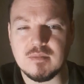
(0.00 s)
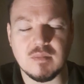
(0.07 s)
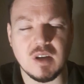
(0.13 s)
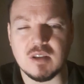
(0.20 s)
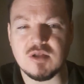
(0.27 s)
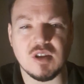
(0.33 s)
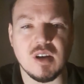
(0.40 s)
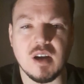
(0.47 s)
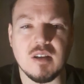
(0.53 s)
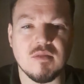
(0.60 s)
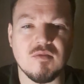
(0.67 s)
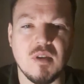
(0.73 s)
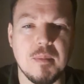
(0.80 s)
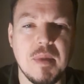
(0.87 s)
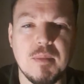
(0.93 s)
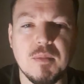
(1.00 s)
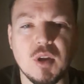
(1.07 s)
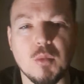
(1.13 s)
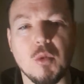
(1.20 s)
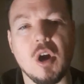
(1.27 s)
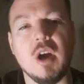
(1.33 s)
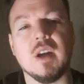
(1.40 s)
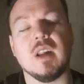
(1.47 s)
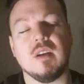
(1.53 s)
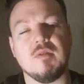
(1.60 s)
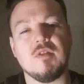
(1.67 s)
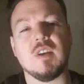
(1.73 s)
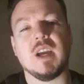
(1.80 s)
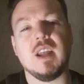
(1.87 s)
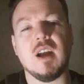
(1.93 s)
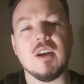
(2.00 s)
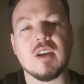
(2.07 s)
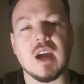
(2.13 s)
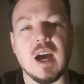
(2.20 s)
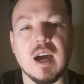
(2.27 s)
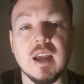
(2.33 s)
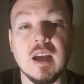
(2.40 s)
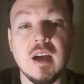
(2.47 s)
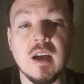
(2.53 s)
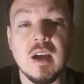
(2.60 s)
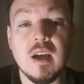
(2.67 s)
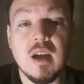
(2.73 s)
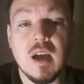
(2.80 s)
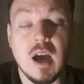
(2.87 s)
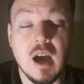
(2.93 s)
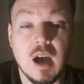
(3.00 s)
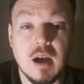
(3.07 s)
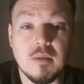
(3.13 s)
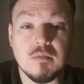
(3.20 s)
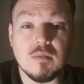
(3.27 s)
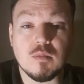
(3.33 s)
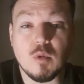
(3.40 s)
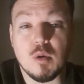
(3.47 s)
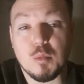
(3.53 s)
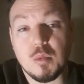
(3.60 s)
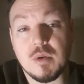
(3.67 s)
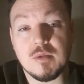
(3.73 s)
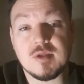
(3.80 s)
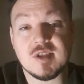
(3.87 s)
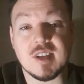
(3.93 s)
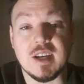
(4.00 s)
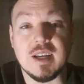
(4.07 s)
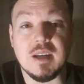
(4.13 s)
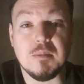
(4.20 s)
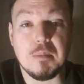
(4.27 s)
I remember the wording and thinking, okay, we'll see.